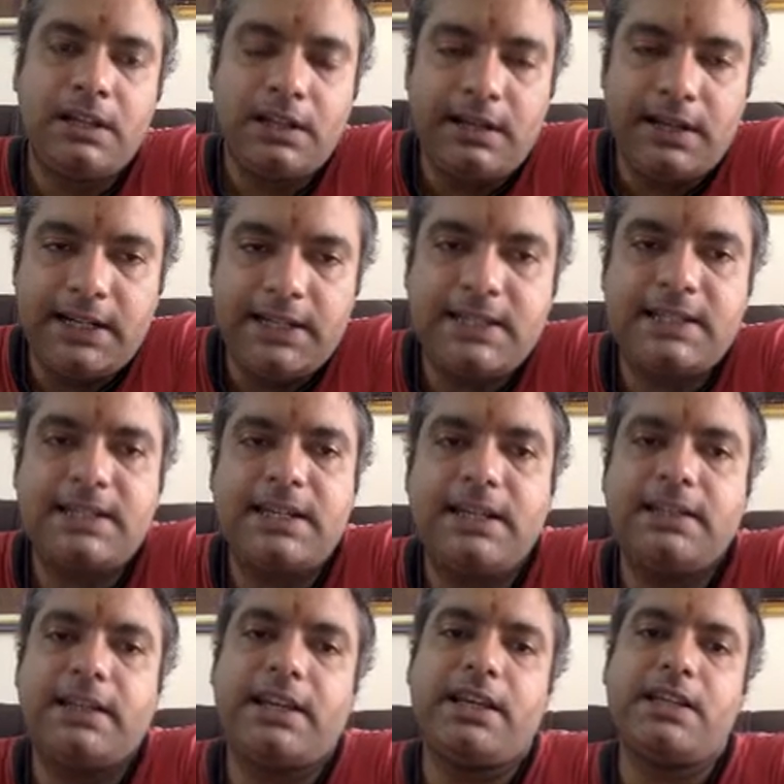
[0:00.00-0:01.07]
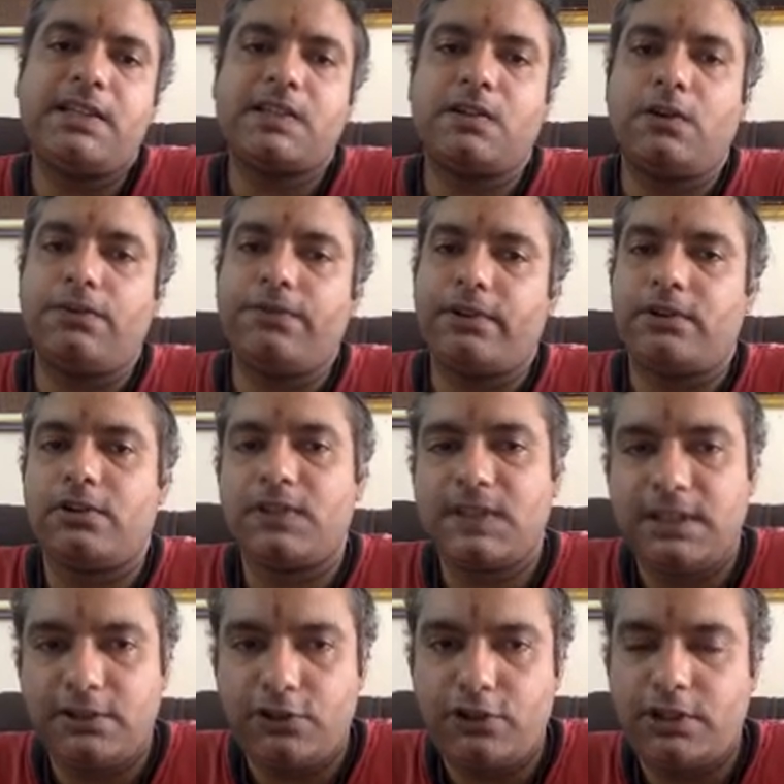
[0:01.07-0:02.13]
Let's take the case of a
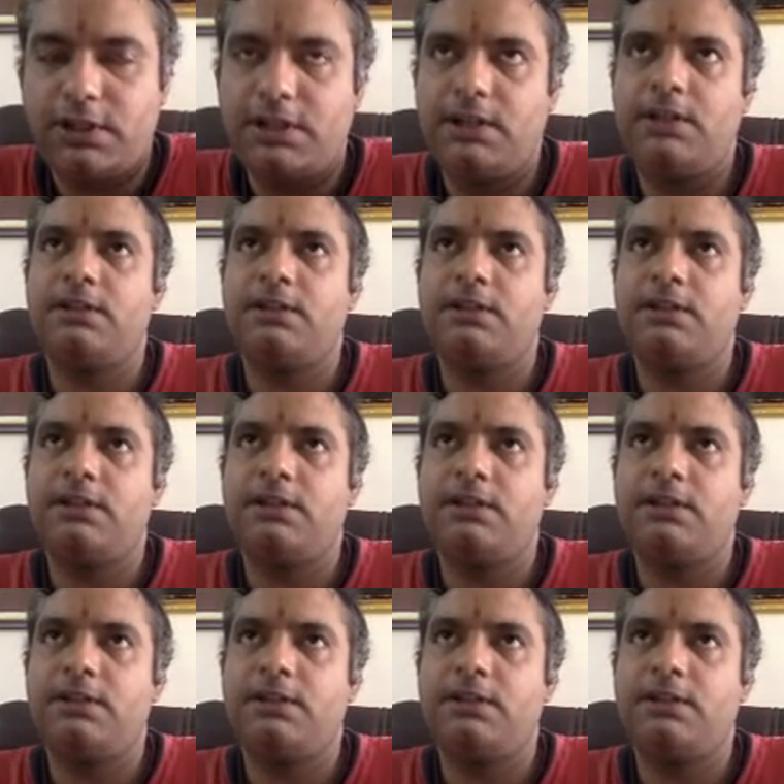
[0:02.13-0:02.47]
cross-sectional